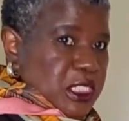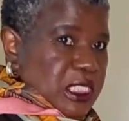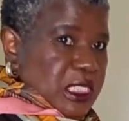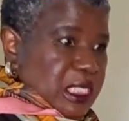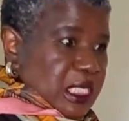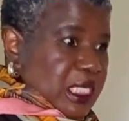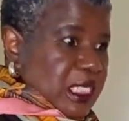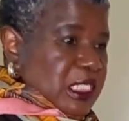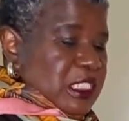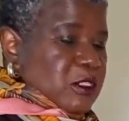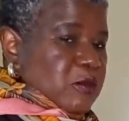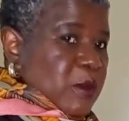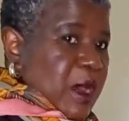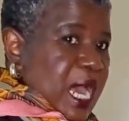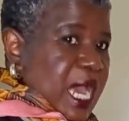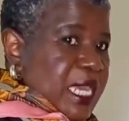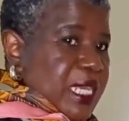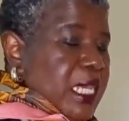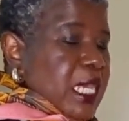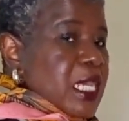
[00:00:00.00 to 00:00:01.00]
is
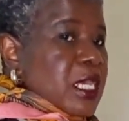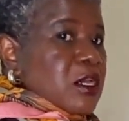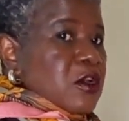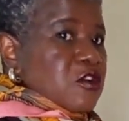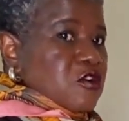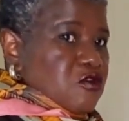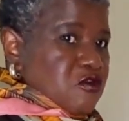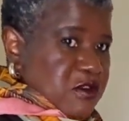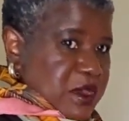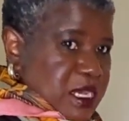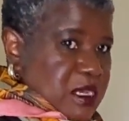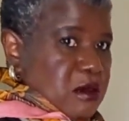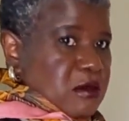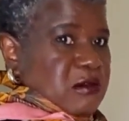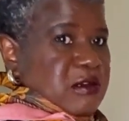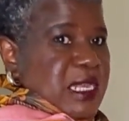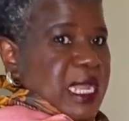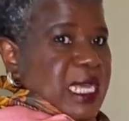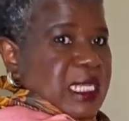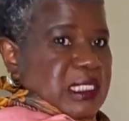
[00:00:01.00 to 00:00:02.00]
by
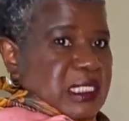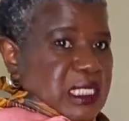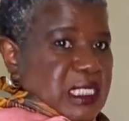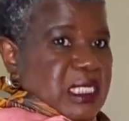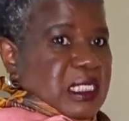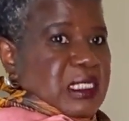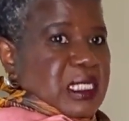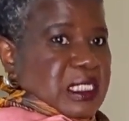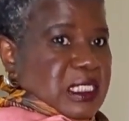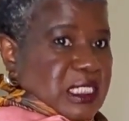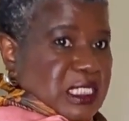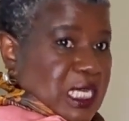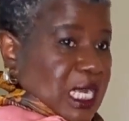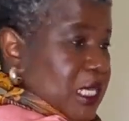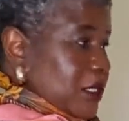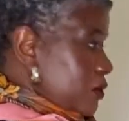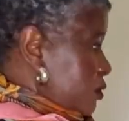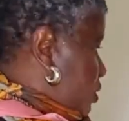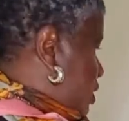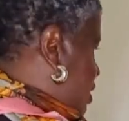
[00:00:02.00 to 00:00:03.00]
recognizing the
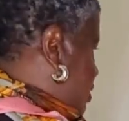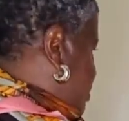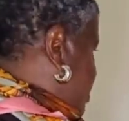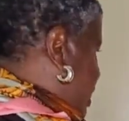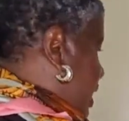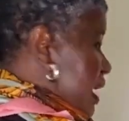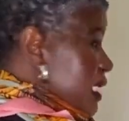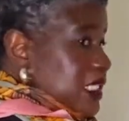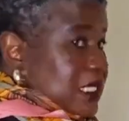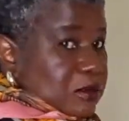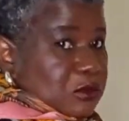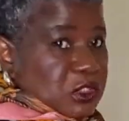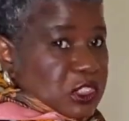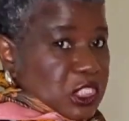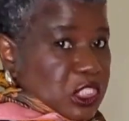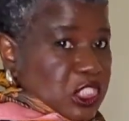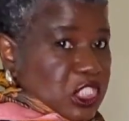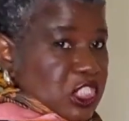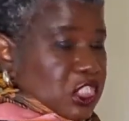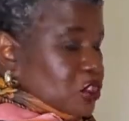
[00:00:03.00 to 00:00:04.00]
sound, as I'm
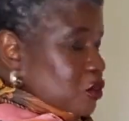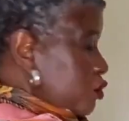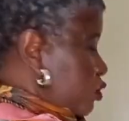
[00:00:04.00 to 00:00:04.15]
teaching you